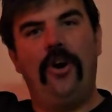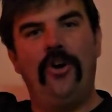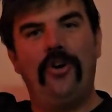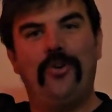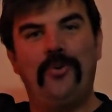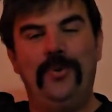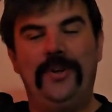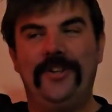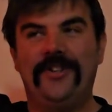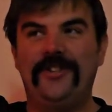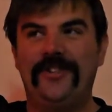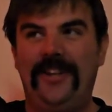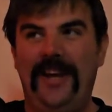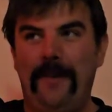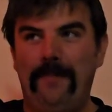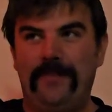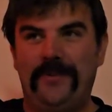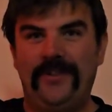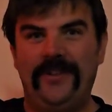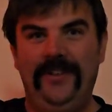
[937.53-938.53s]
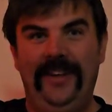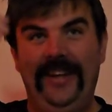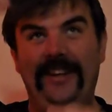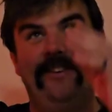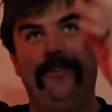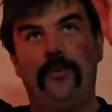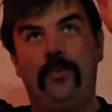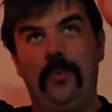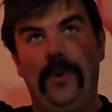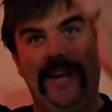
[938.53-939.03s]
concrete steps
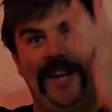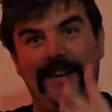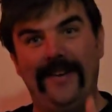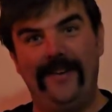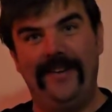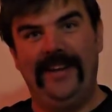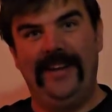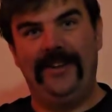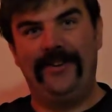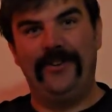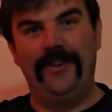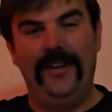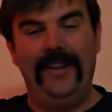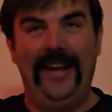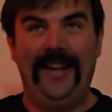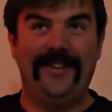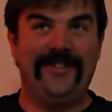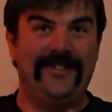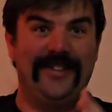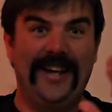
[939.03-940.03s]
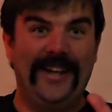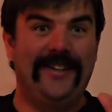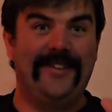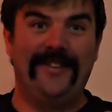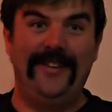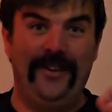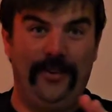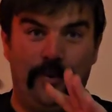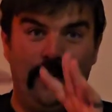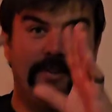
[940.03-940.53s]
in the rain. and it's
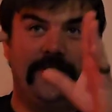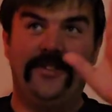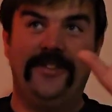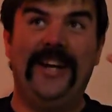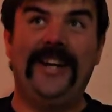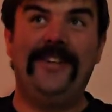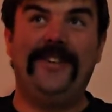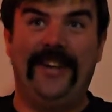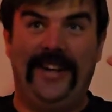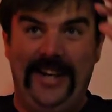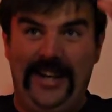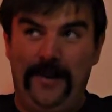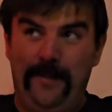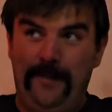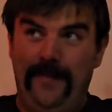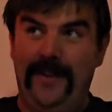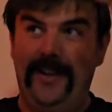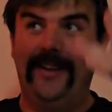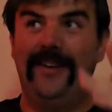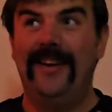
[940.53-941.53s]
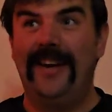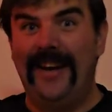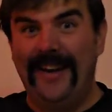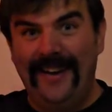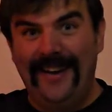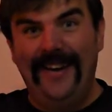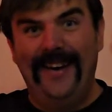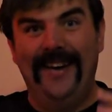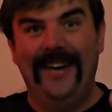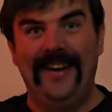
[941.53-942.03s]
night. Of course, it's nighttime, and
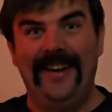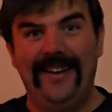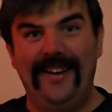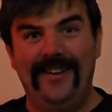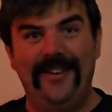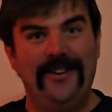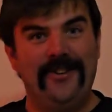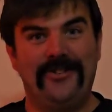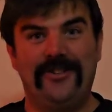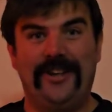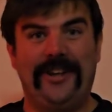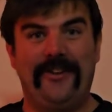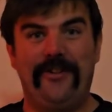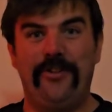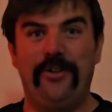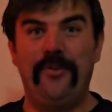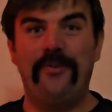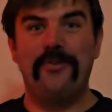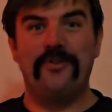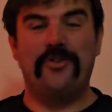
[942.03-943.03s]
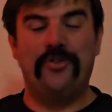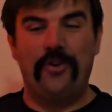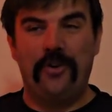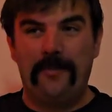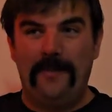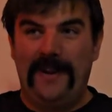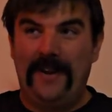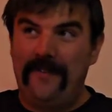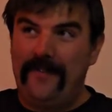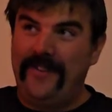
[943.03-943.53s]
there's like
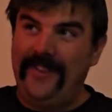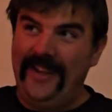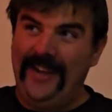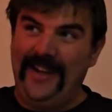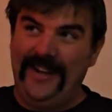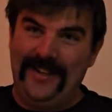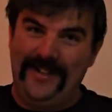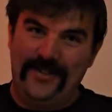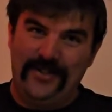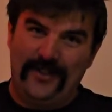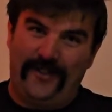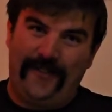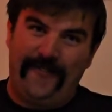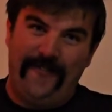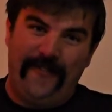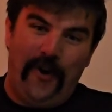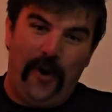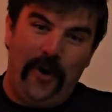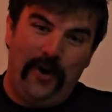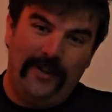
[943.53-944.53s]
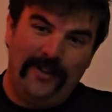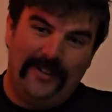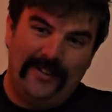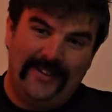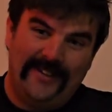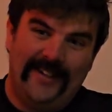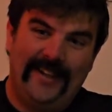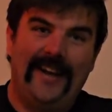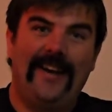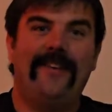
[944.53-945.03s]
thunderstorm and everything, and he's just
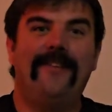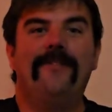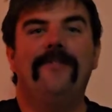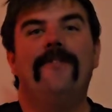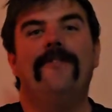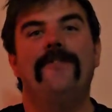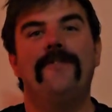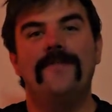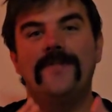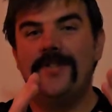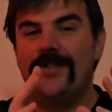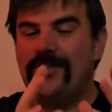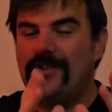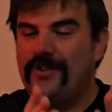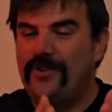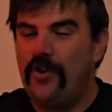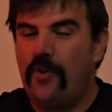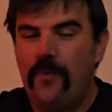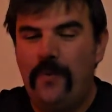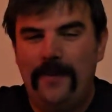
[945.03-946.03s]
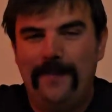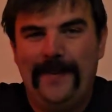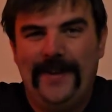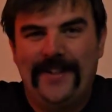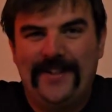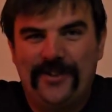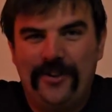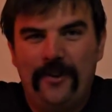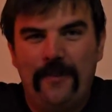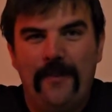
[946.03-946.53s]
falling down. Stuck with
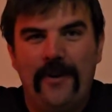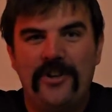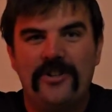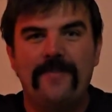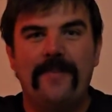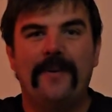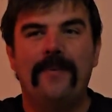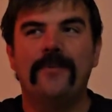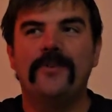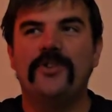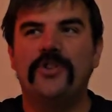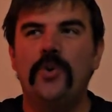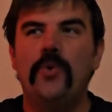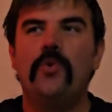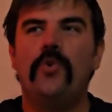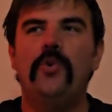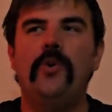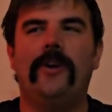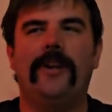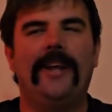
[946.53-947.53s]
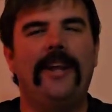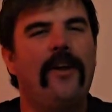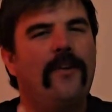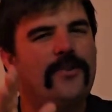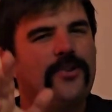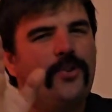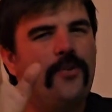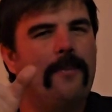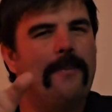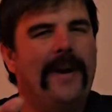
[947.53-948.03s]
me so much, but it was so cool. It
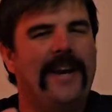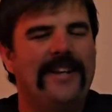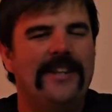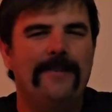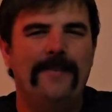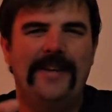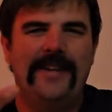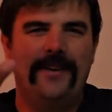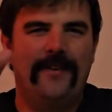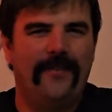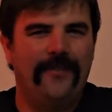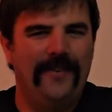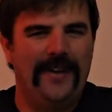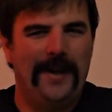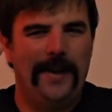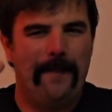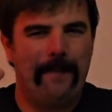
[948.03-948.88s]
also reminded me of